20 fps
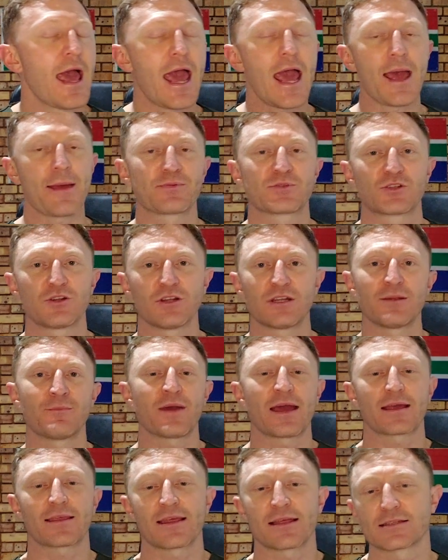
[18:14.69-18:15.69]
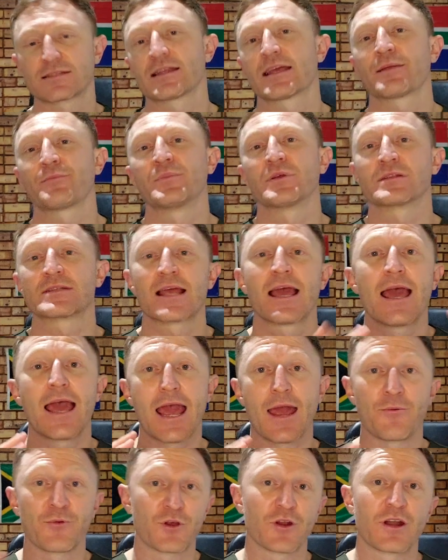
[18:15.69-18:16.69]
Absolutely back that statement,
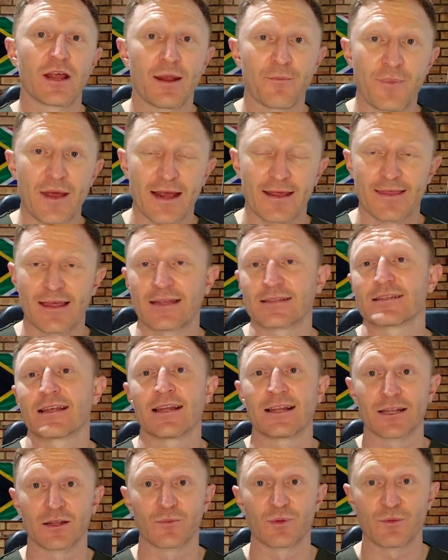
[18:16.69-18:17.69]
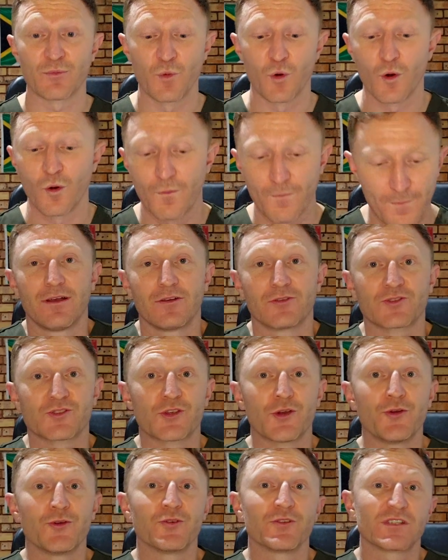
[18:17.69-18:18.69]
and we're going to unpack that a little bit more.
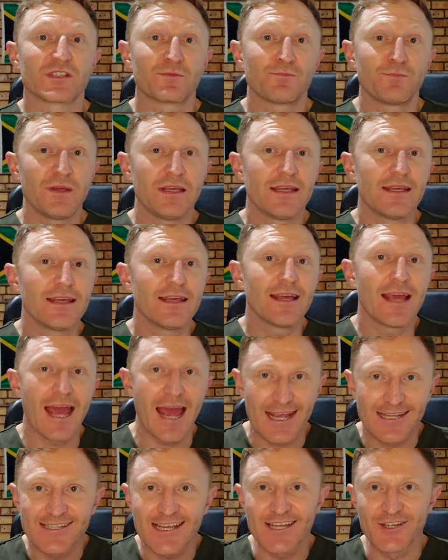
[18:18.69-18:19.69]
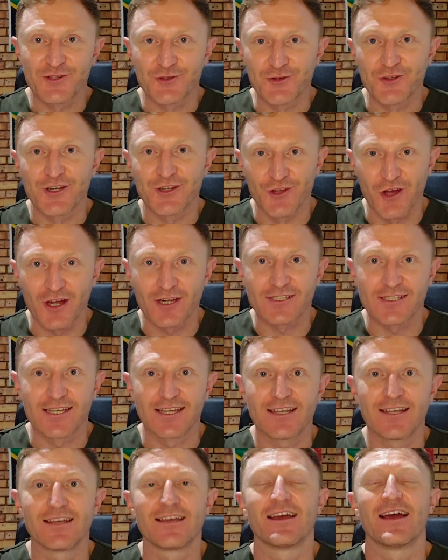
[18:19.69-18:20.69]
So speaking as a junior
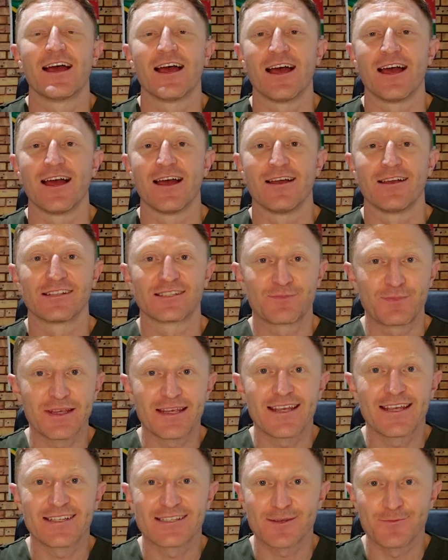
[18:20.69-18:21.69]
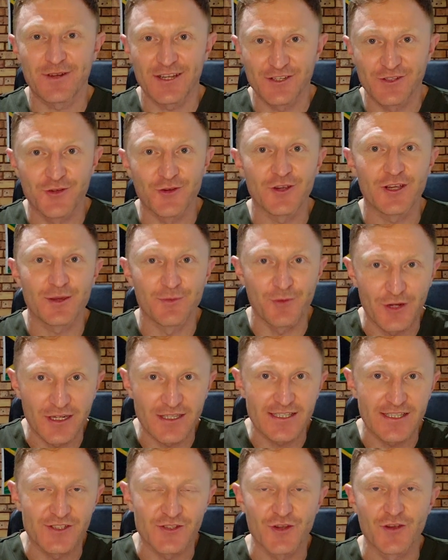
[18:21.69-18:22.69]
doctor, speaking as somebody who's doing
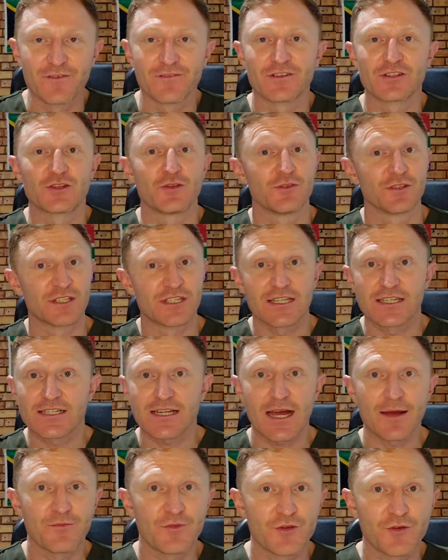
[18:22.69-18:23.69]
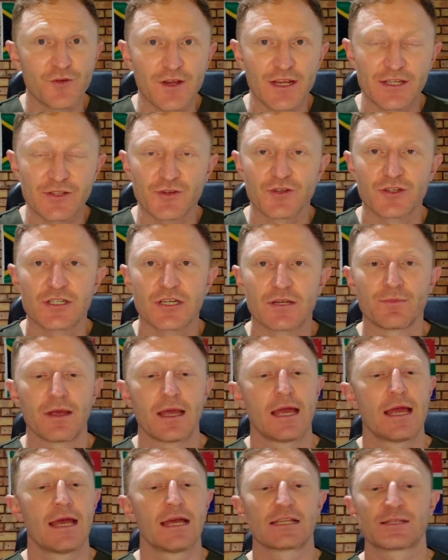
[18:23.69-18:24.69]
community service, who's just come through internship,
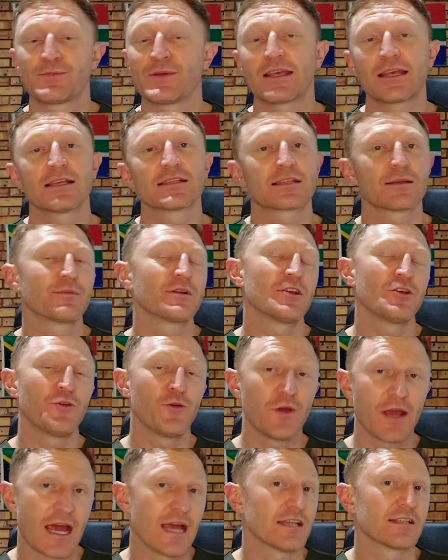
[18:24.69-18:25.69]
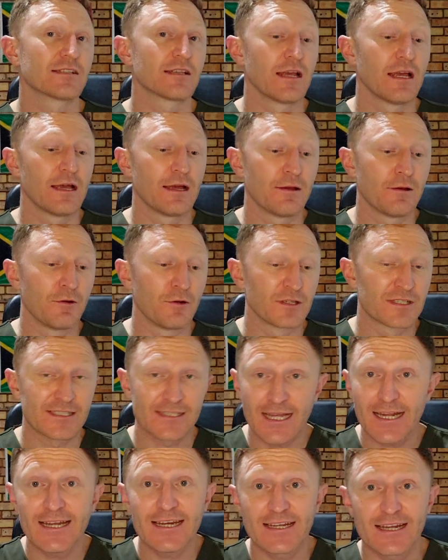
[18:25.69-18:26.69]
speaking as somebody who has
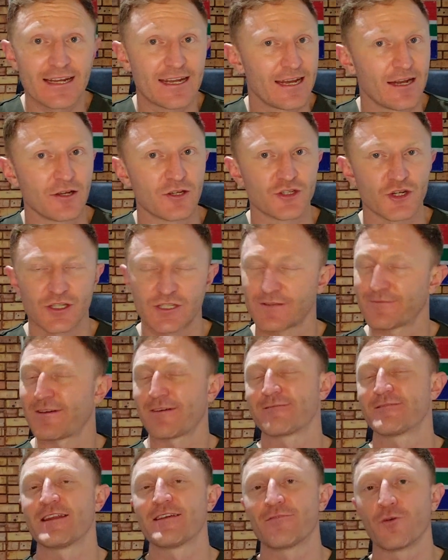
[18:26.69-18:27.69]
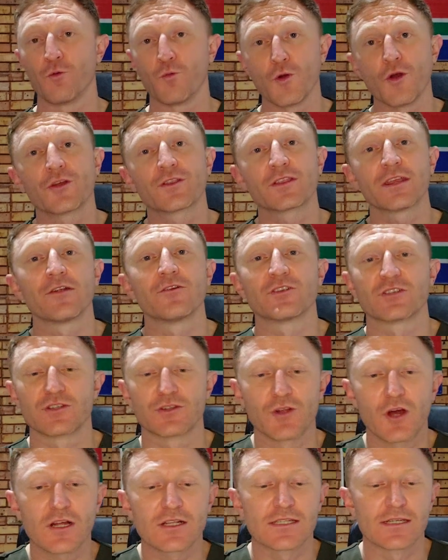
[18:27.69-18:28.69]
studied at Helen Joseph. I've never worked there as a
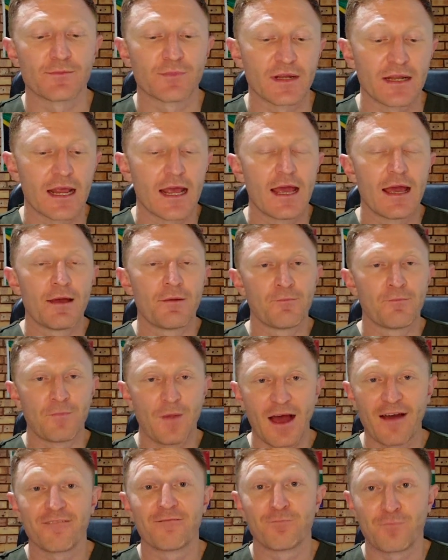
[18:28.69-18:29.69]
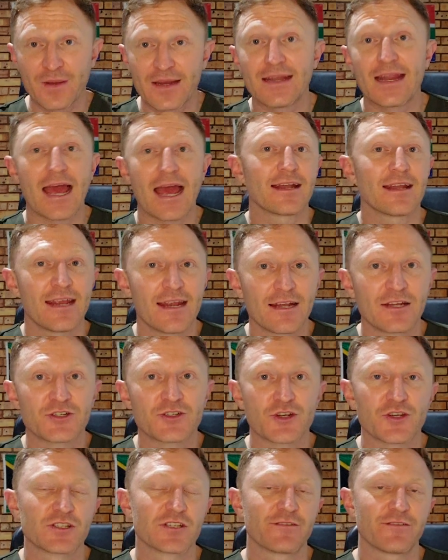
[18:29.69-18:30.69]
doctor, but I've been at Helen
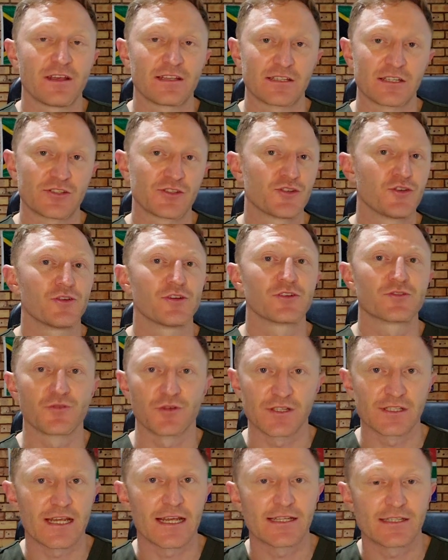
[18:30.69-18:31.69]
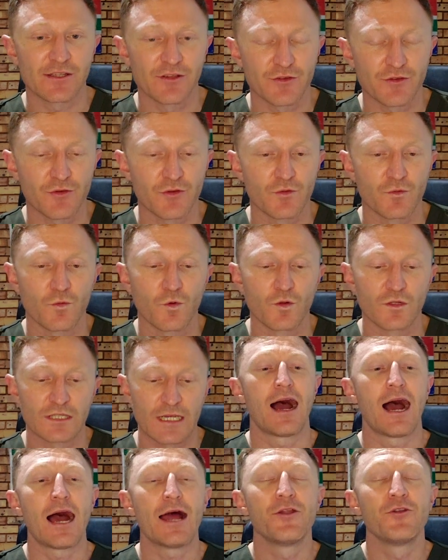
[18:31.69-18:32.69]
Joseph as a student rotating through the wards.
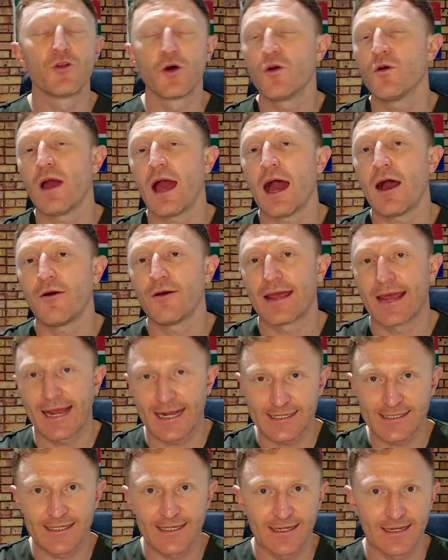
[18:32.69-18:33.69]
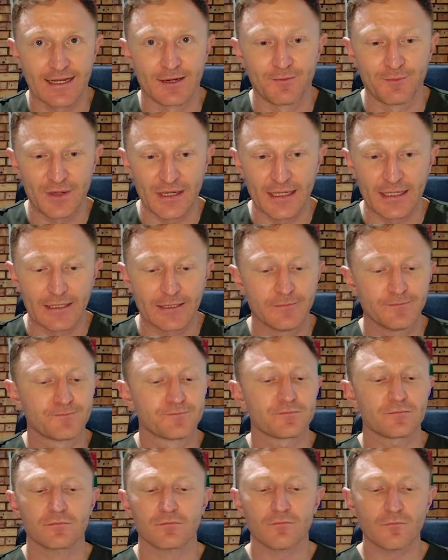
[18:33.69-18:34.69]
I know how hectic it can be
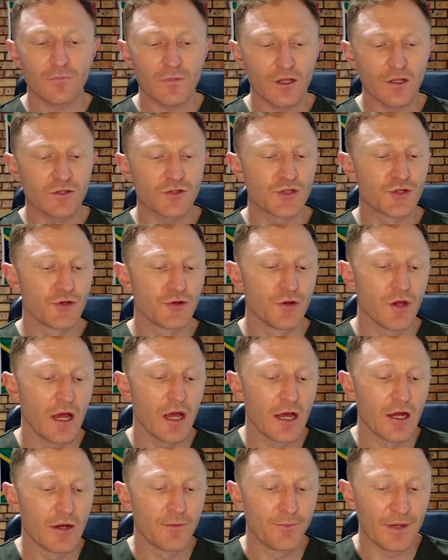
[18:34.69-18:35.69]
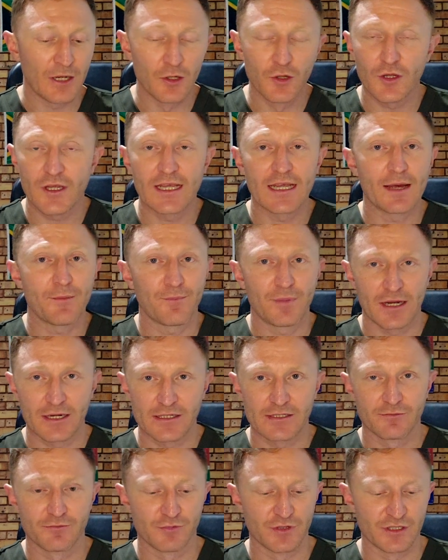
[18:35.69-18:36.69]
to be looking at
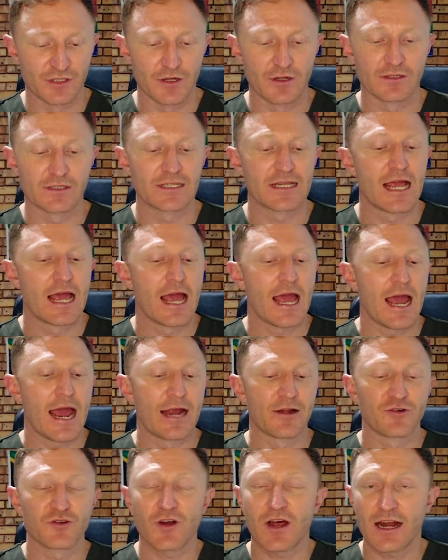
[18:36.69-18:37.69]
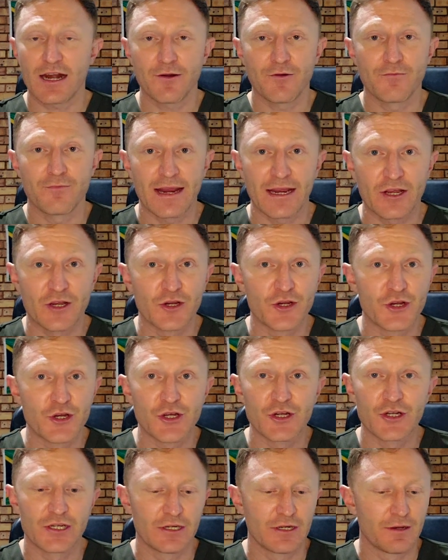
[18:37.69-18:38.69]
blood results and trying to make
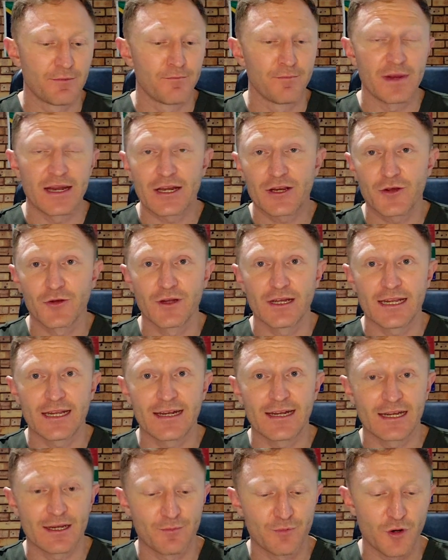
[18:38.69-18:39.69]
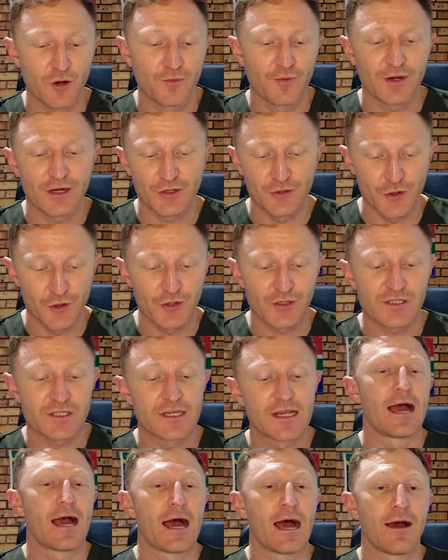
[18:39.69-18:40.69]
good medico-legally appropriate
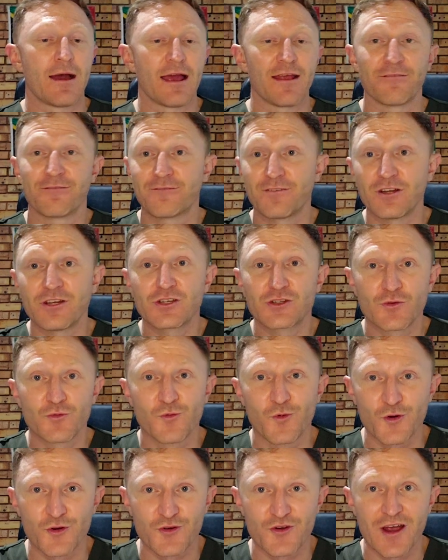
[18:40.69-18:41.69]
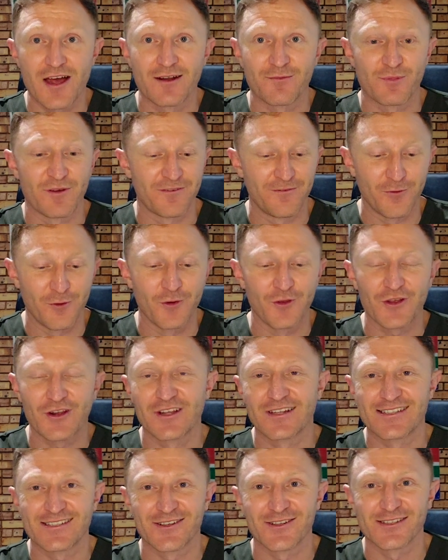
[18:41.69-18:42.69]
notes and finish your ward round before the
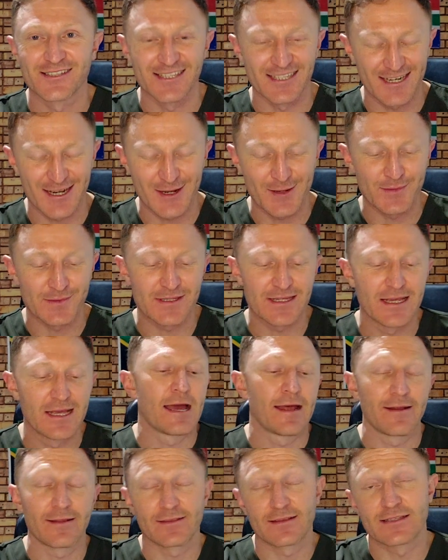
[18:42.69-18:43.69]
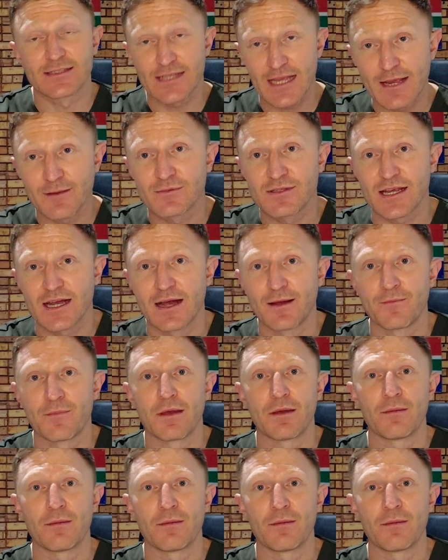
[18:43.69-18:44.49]
consultant comes, and at the same time